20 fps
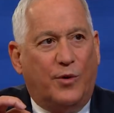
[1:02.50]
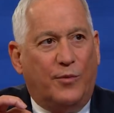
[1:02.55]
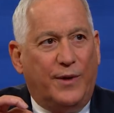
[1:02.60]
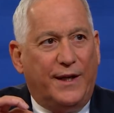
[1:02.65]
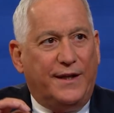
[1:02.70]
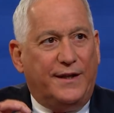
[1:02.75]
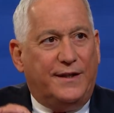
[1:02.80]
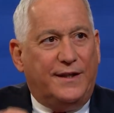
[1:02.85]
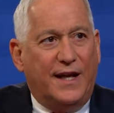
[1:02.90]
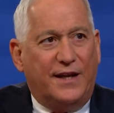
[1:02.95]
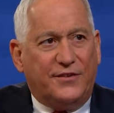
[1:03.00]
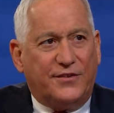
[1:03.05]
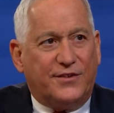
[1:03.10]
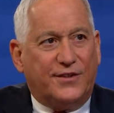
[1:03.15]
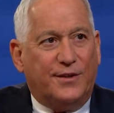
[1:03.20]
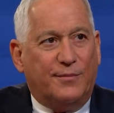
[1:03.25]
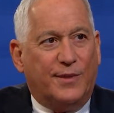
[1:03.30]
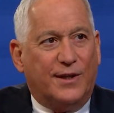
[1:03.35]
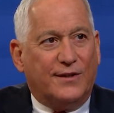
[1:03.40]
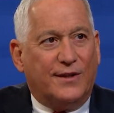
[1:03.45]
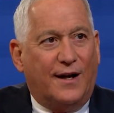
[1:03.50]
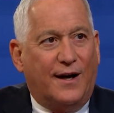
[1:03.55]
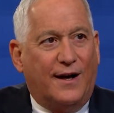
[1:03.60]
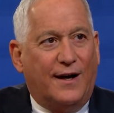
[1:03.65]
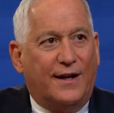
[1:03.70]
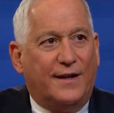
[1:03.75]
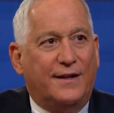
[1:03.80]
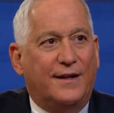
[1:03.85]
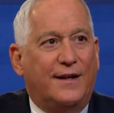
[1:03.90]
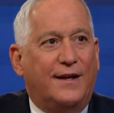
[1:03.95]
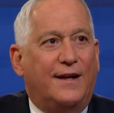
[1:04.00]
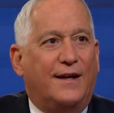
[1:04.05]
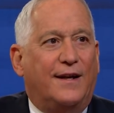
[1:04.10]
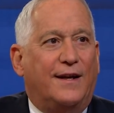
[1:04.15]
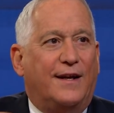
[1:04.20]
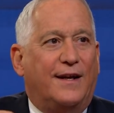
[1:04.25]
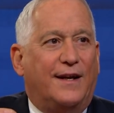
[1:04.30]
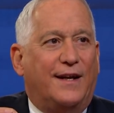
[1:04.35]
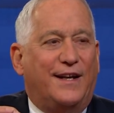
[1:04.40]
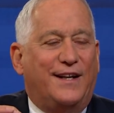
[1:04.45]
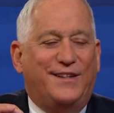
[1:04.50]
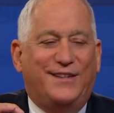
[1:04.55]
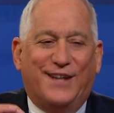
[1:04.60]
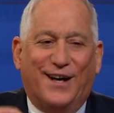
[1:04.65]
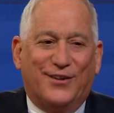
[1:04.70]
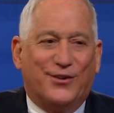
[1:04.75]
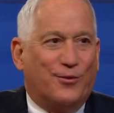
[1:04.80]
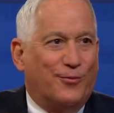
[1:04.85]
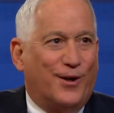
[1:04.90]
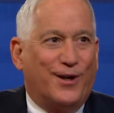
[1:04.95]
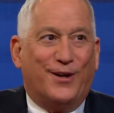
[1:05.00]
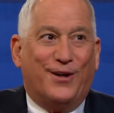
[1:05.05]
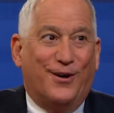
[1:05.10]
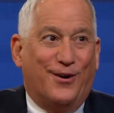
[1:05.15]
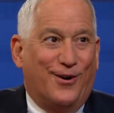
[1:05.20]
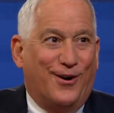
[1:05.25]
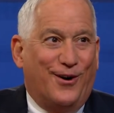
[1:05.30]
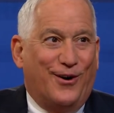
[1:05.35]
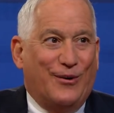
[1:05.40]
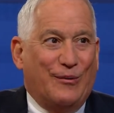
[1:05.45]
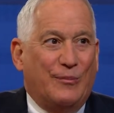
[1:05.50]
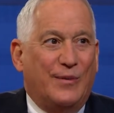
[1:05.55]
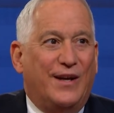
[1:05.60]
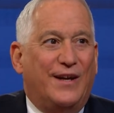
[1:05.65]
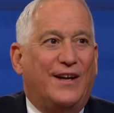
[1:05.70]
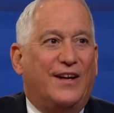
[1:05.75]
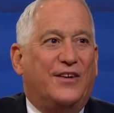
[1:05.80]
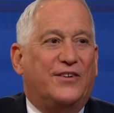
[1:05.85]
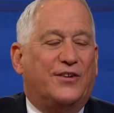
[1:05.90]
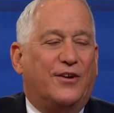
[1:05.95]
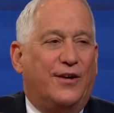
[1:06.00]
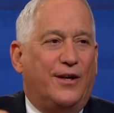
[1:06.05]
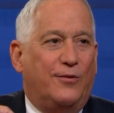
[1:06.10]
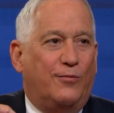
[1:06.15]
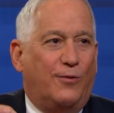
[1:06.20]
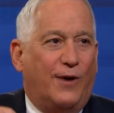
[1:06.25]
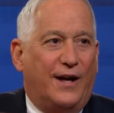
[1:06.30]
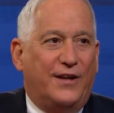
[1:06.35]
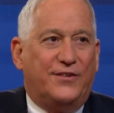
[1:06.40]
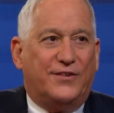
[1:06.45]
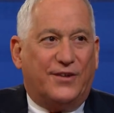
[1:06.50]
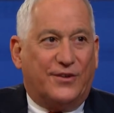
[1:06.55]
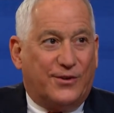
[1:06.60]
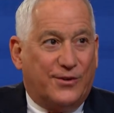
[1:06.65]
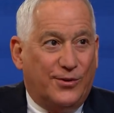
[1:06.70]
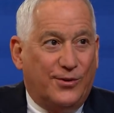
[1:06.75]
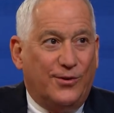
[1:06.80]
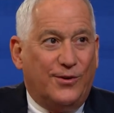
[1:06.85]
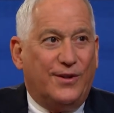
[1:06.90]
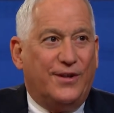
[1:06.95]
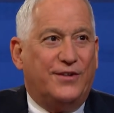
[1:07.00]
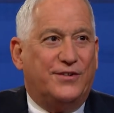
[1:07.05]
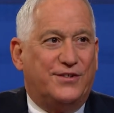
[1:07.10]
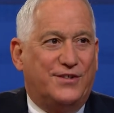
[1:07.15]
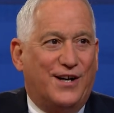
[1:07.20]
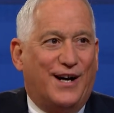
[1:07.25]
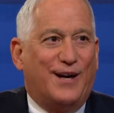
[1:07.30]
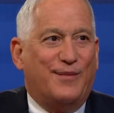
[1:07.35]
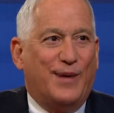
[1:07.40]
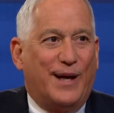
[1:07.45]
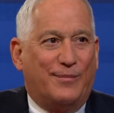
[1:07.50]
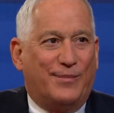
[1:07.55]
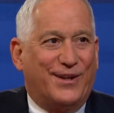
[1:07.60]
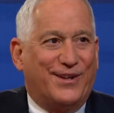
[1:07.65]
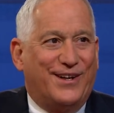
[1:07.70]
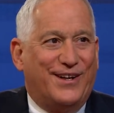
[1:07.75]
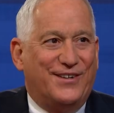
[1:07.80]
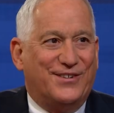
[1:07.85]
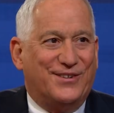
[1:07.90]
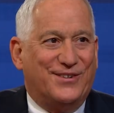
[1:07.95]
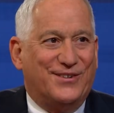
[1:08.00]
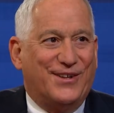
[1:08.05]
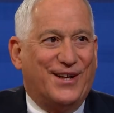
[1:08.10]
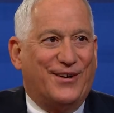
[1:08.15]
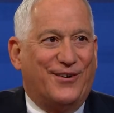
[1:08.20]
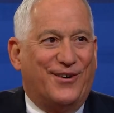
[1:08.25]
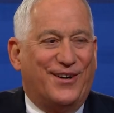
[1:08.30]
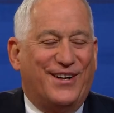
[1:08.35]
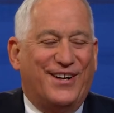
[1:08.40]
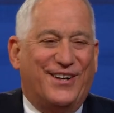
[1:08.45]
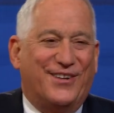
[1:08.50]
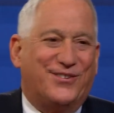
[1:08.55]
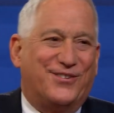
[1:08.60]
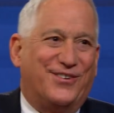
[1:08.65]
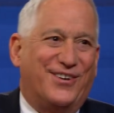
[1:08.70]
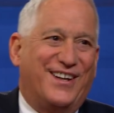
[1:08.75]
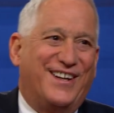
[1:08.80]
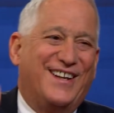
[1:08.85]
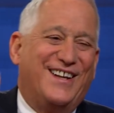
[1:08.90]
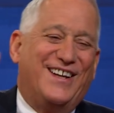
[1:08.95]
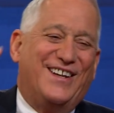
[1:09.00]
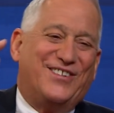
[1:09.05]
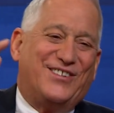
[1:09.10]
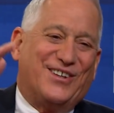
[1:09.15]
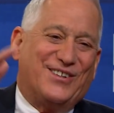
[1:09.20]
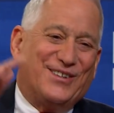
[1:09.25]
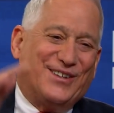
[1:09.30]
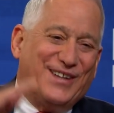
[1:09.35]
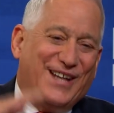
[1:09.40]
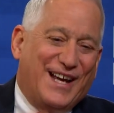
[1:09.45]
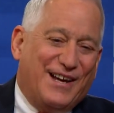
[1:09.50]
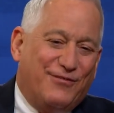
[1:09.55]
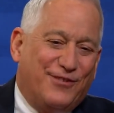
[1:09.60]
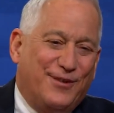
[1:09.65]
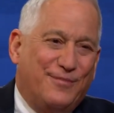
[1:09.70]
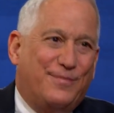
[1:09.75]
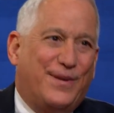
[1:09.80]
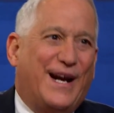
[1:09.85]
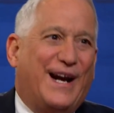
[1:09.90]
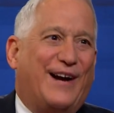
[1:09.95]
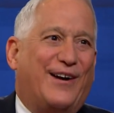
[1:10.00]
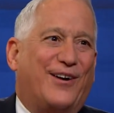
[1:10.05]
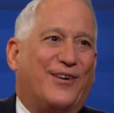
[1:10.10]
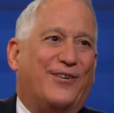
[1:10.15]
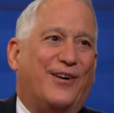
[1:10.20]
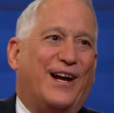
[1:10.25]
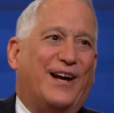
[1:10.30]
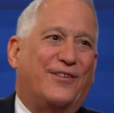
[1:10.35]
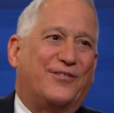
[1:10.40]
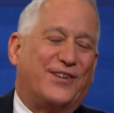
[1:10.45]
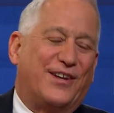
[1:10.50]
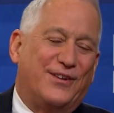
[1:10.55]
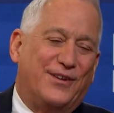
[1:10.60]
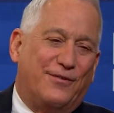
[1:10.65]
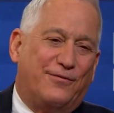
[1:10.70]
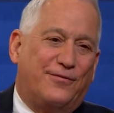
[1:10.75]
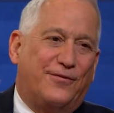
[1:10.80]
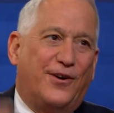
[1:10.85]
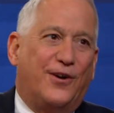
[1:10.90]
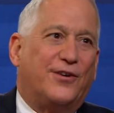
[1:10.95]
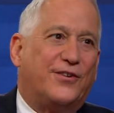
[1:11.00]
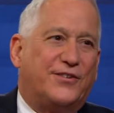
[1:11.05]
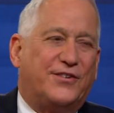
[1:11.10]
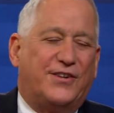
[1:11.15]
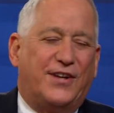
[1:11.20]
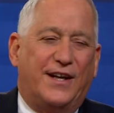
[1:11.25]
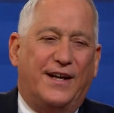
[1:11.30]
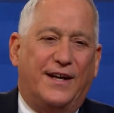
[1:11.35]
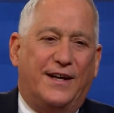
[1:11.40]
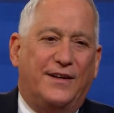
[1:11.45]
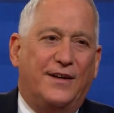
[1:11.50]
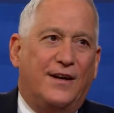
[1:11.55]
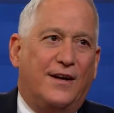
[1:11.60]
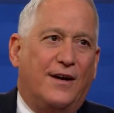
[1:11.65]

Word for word: when he gets to Milan, he doesn't want to go home. So he writes the coolest job application letter in history. It's 11 paragraphs, and the first 10